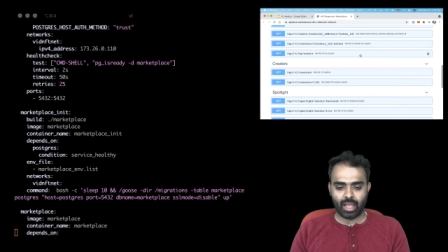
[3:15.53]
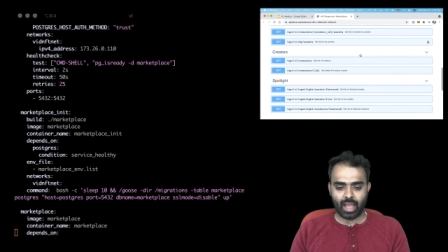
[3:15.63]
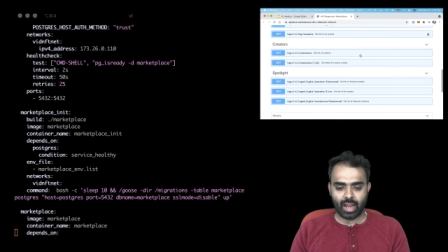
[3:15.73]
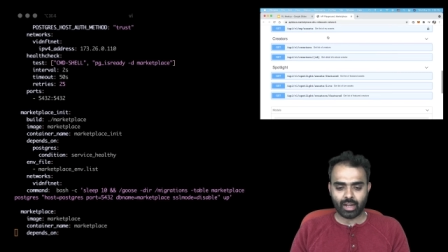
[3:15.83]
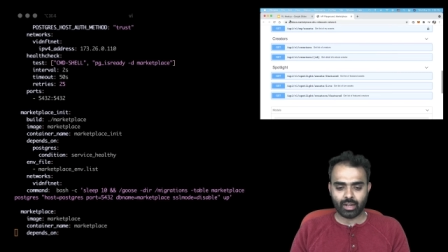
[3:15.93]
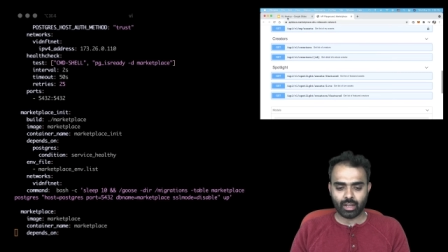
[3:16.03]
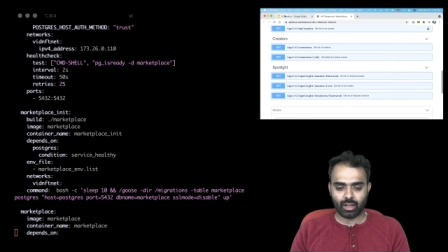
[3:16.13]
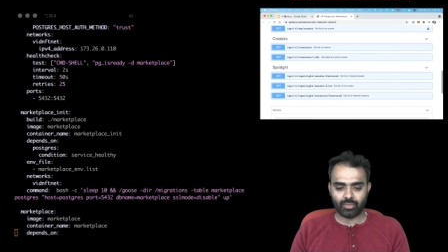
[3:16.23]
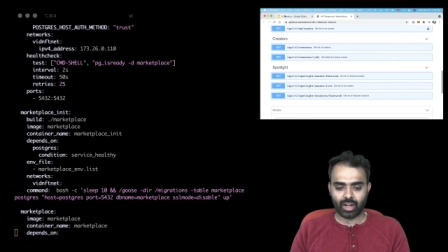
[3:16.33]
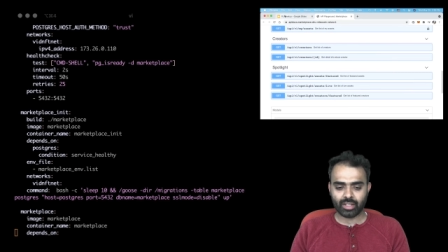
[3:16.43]
and
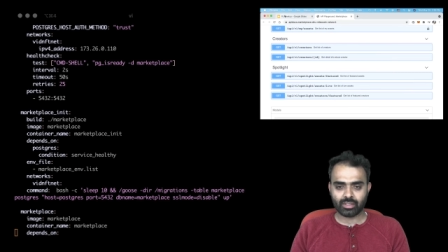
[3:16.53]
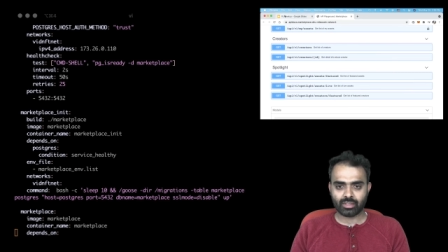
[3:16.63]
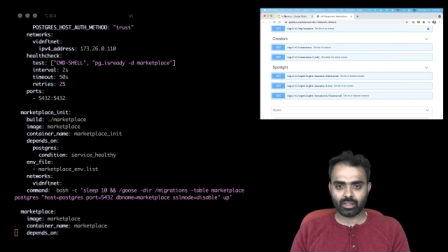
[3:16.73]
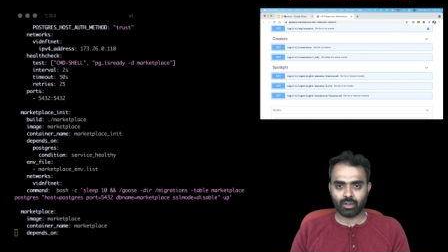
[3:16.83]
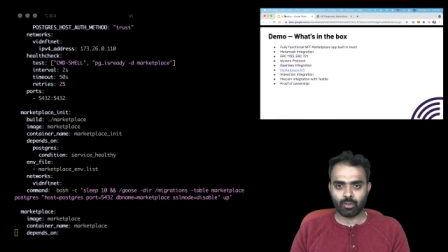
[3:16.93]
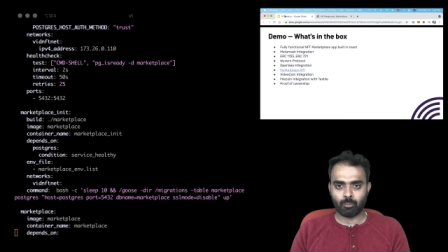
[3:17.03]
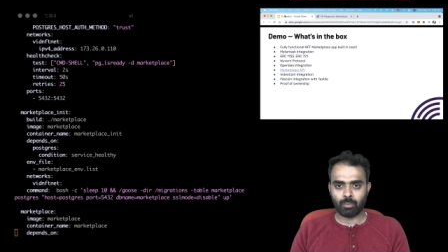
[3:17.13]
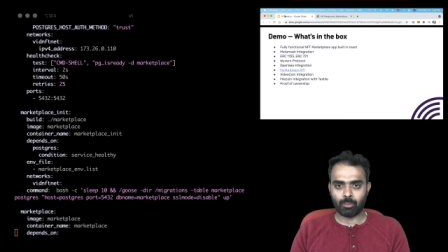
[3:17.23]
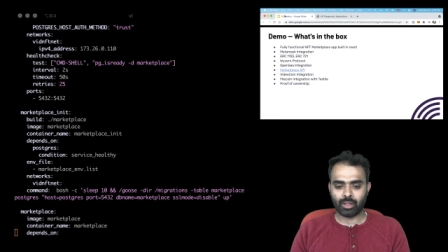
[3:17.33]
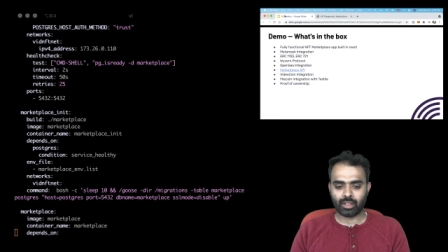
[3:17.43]
uh, that is
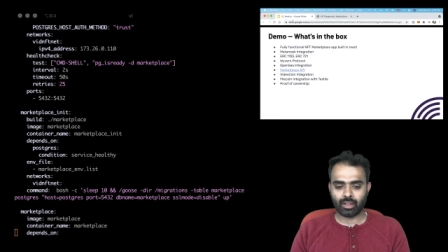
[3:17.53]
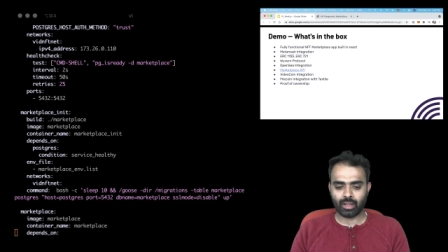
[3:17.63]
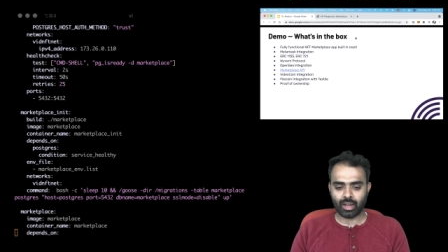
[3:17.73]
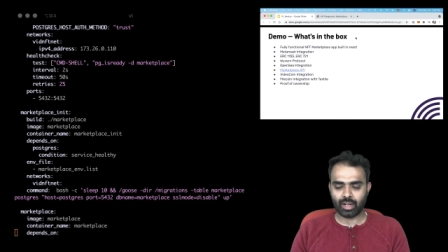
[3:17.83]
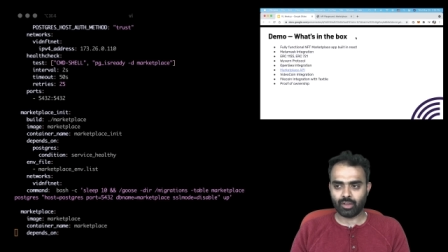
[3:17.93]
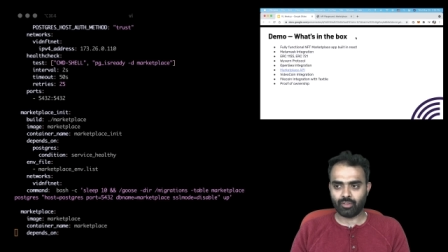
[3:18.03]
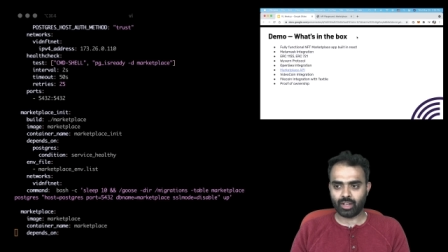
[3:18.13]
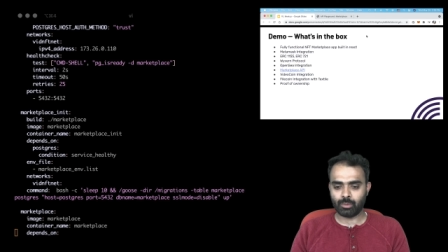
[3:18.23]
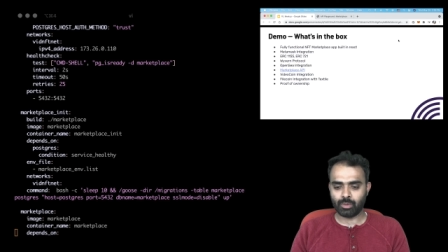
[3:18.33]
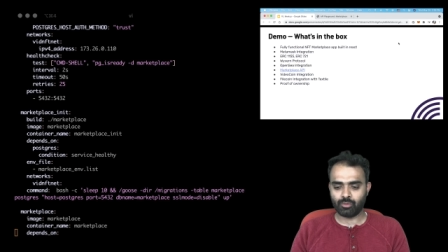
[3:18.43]
public and
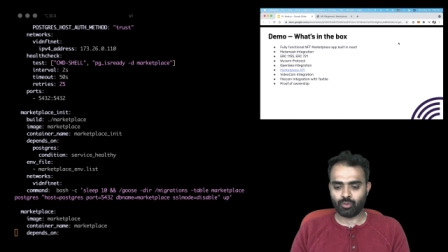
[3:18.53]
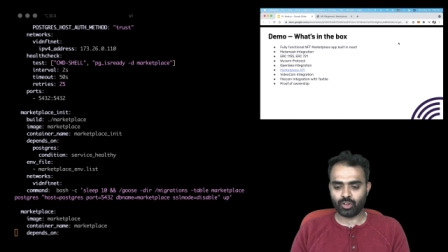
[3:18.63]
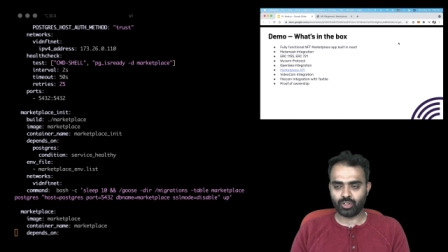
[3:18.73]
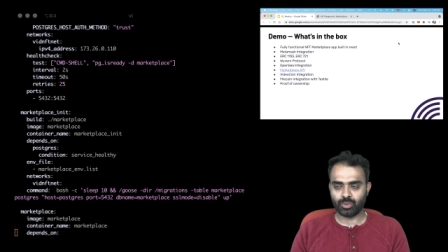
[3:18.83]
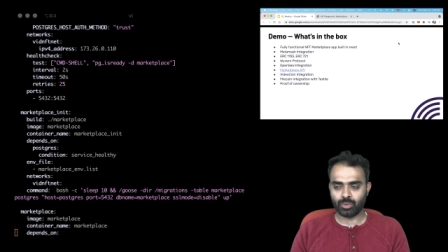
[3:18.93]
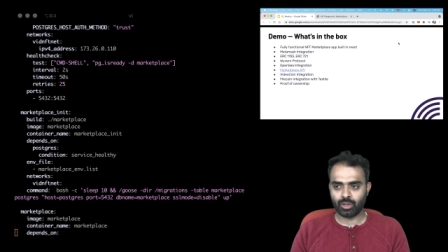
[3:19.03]
available for you